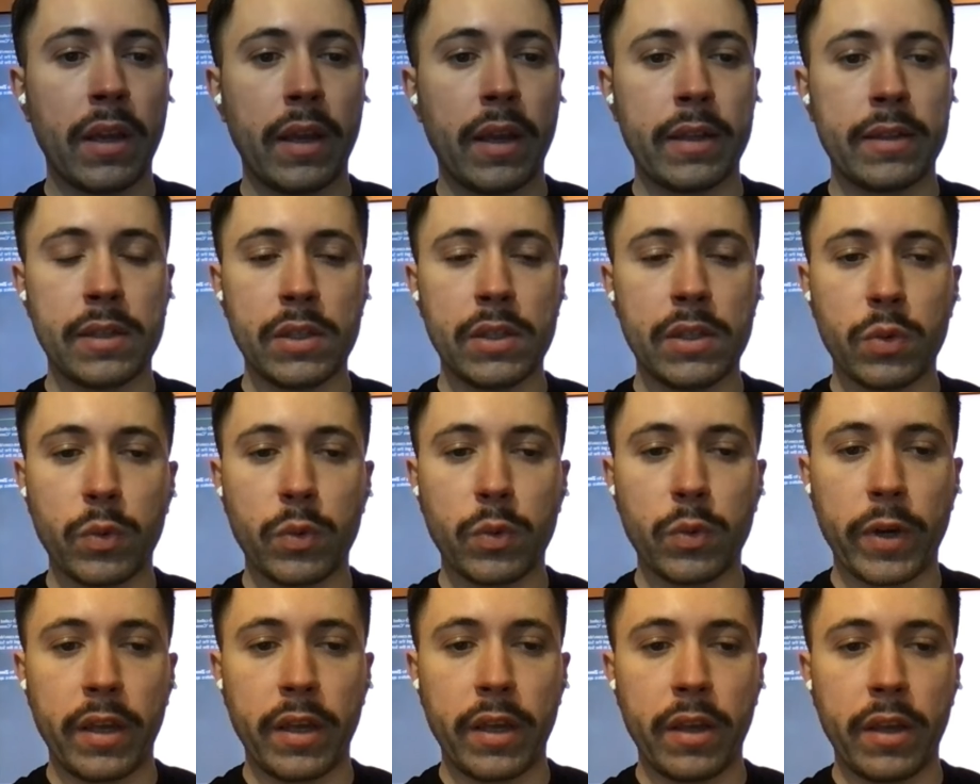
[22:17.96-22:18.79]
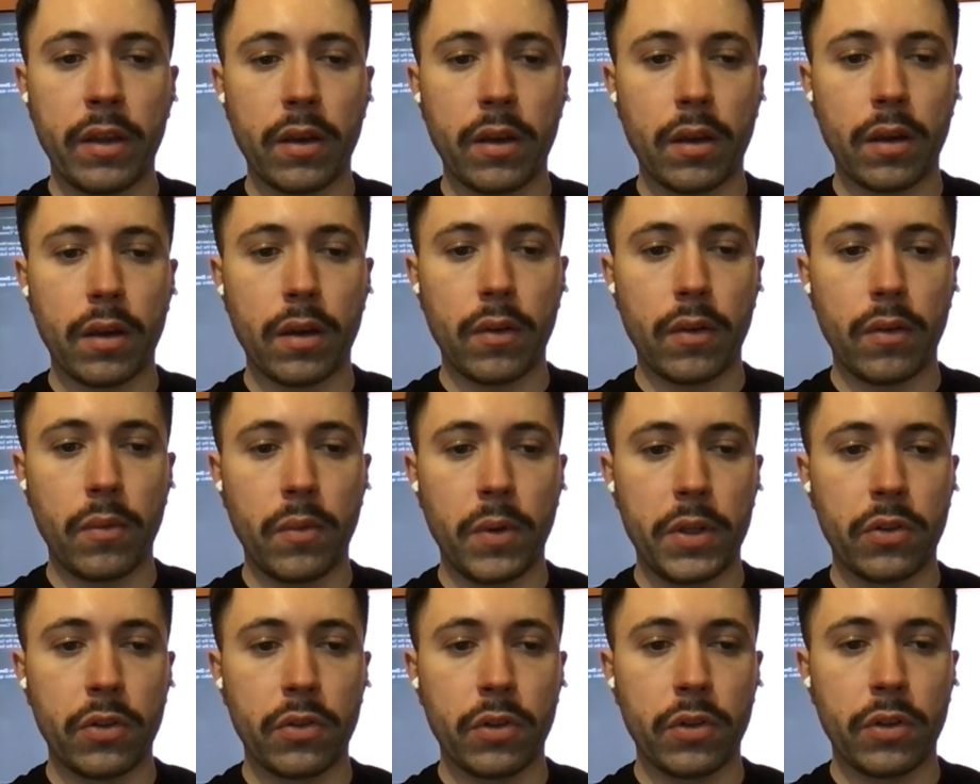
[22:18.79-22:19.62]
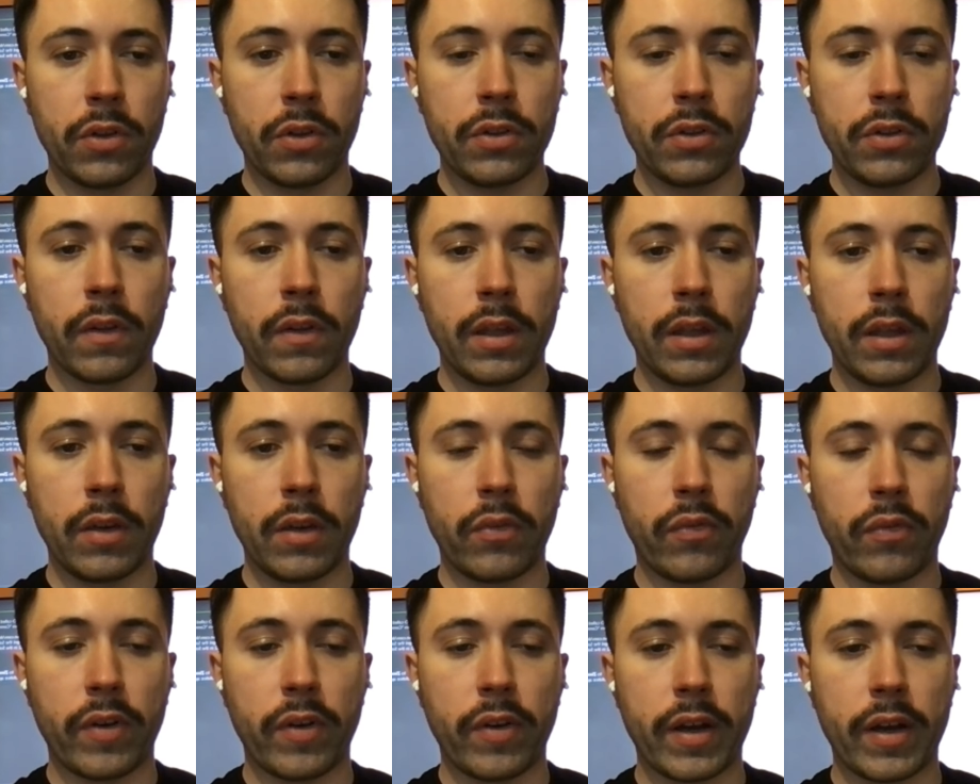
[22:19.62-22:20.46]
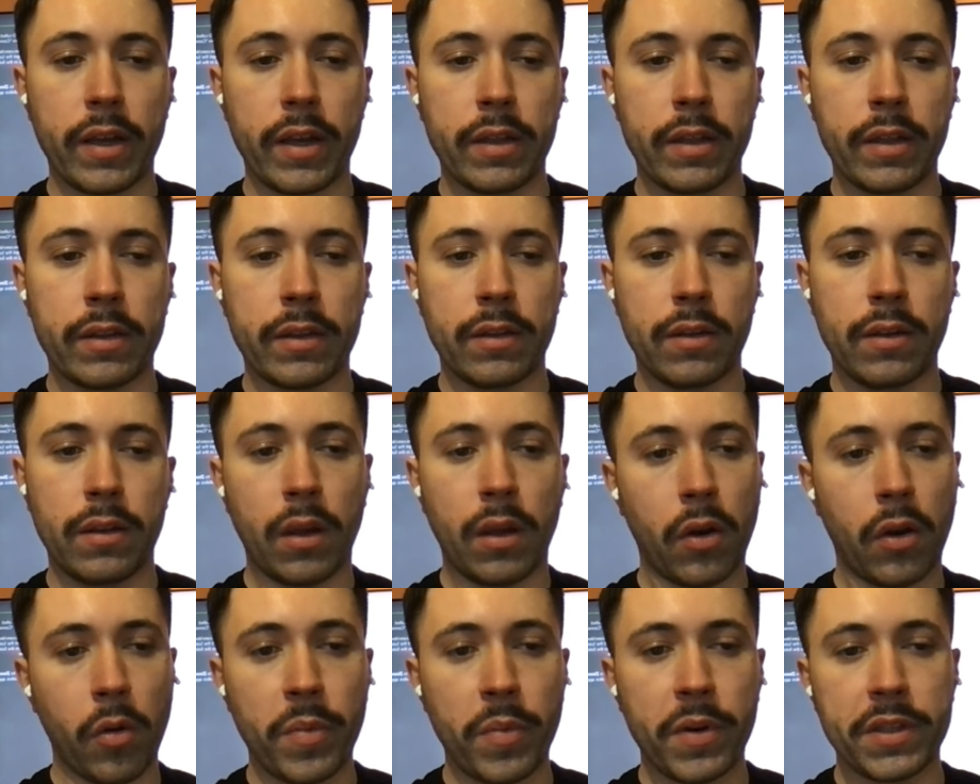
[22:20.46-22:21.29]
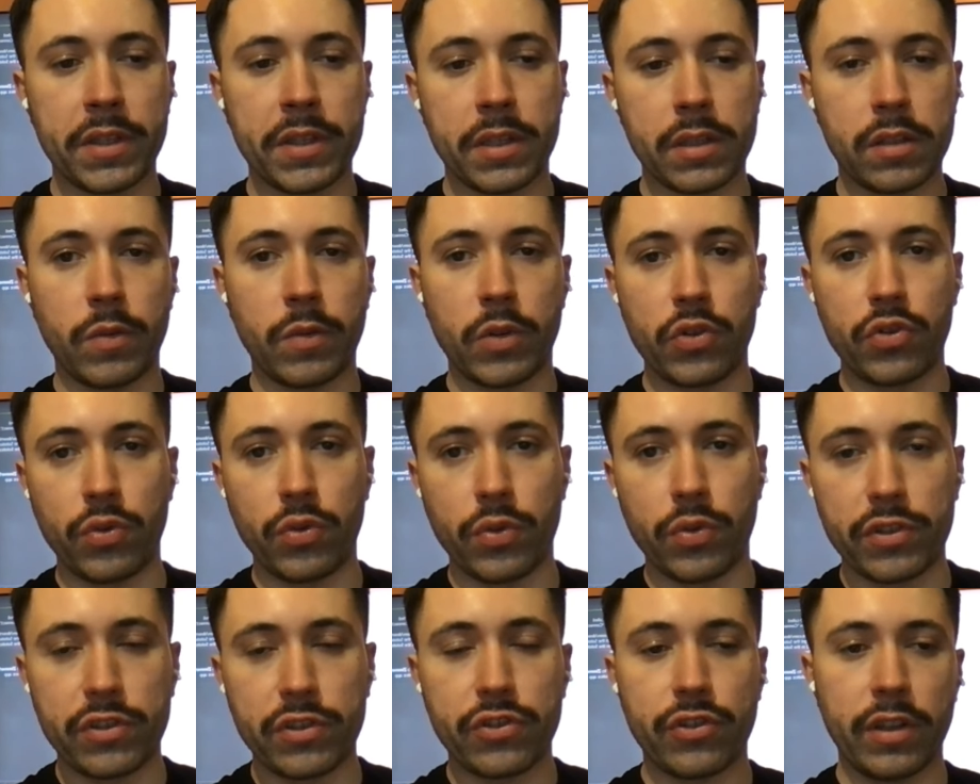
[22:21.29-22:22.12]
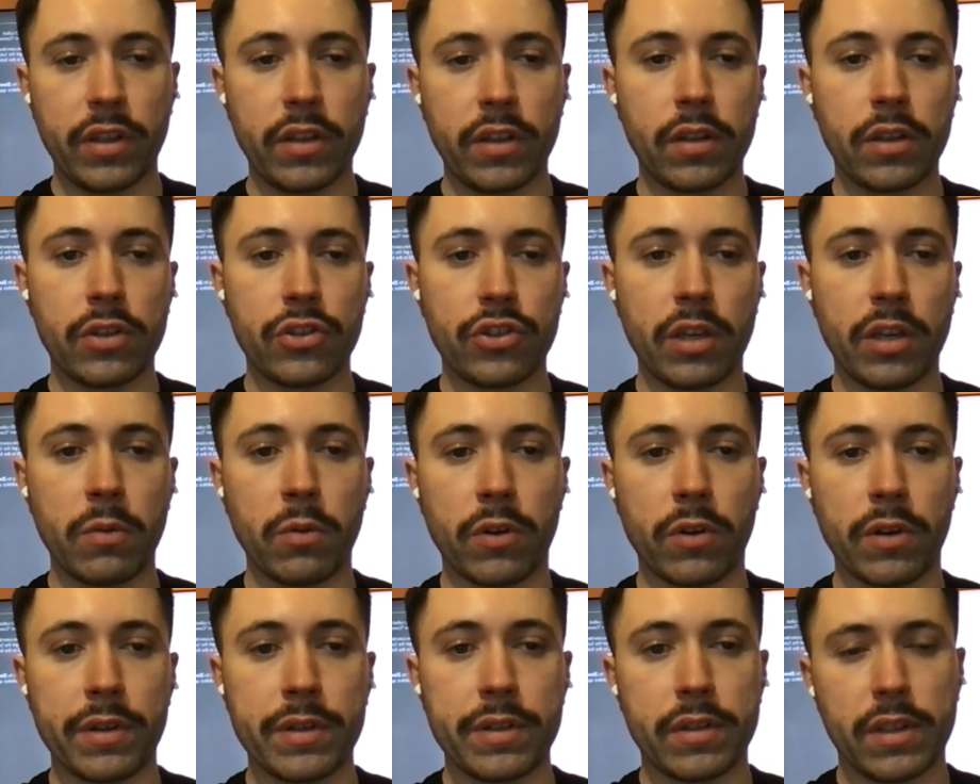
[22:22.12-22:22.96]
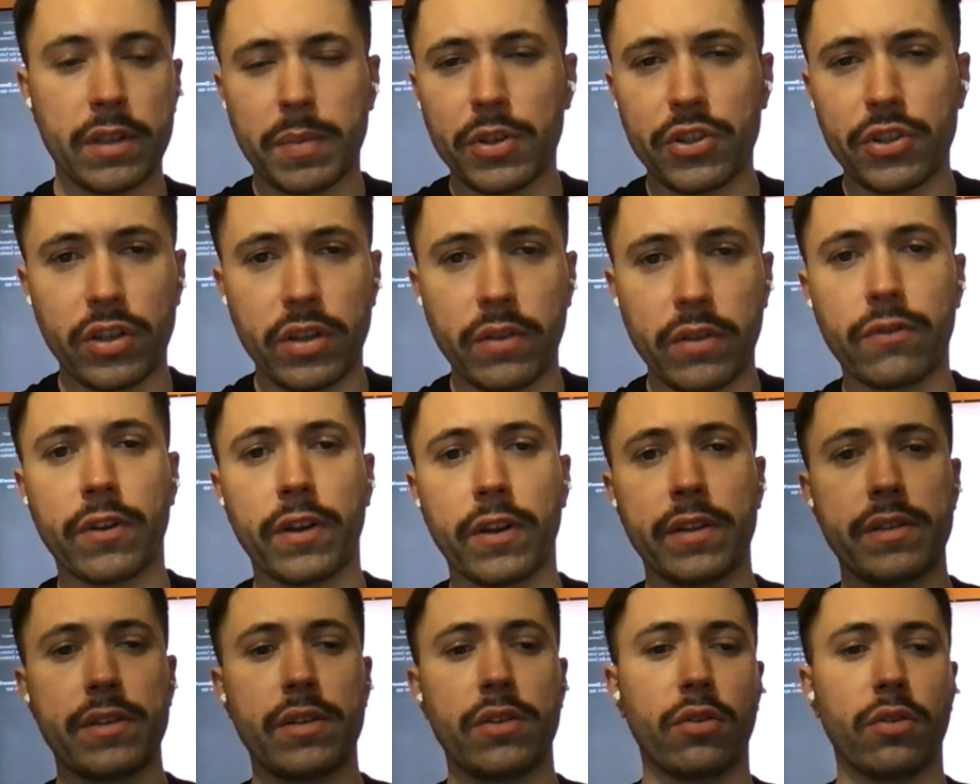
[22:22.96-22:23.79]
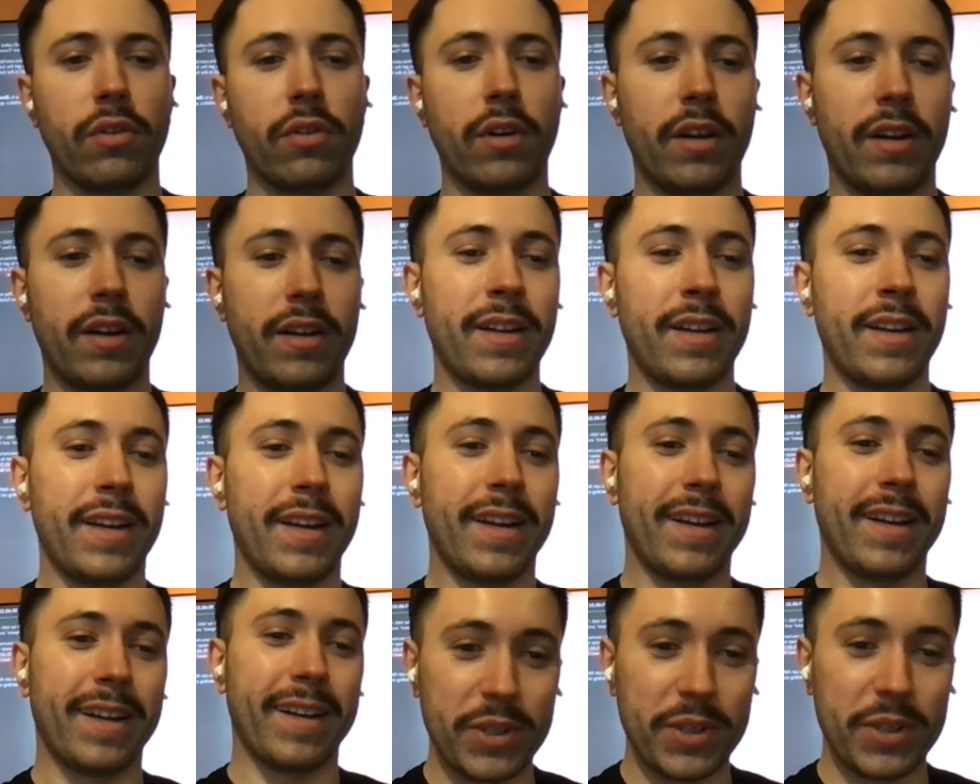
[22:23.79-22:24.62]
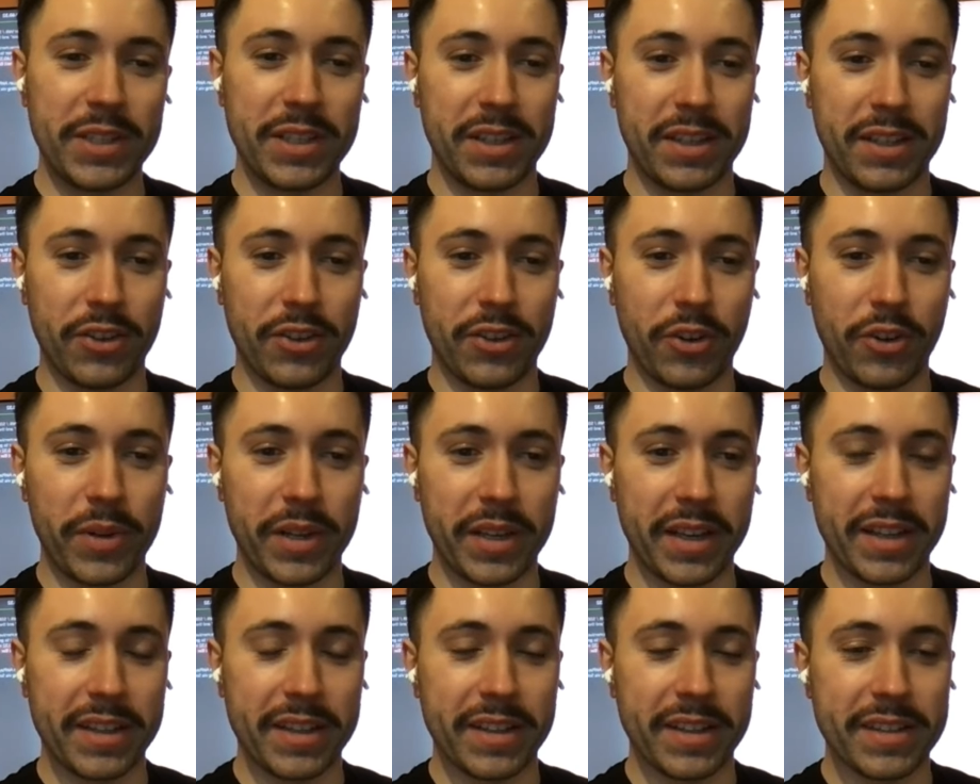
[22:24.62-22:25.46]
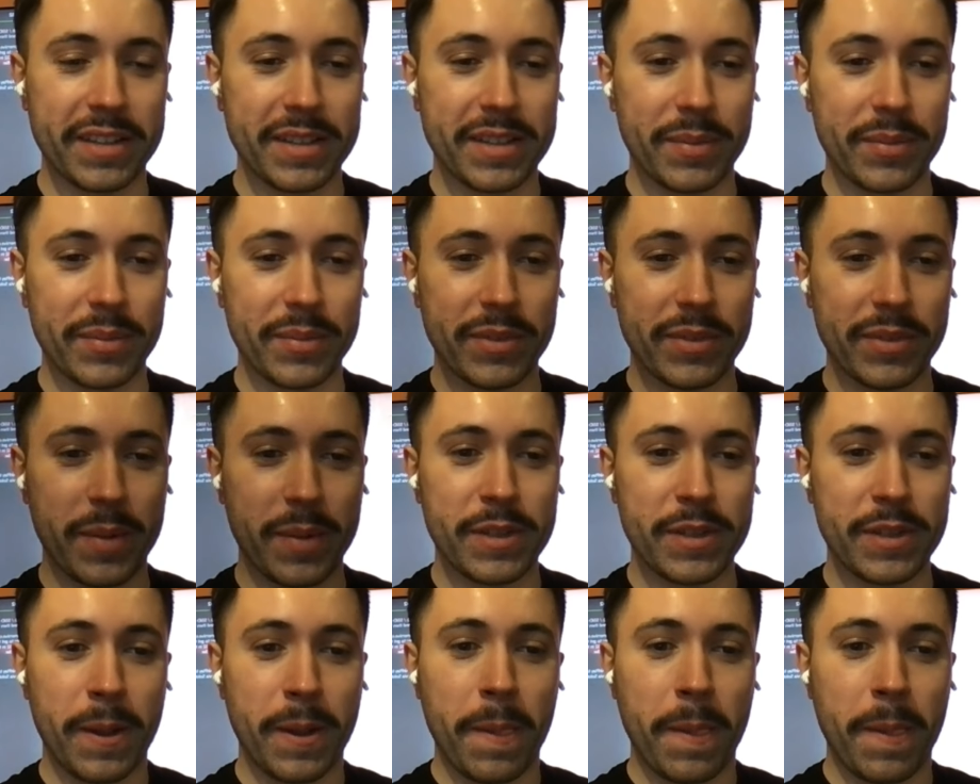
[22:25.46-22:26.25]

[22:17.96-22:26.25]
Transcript: And this way, we do not only find the companies which use English keywords, especially in France, it's pretty complicated sometimes,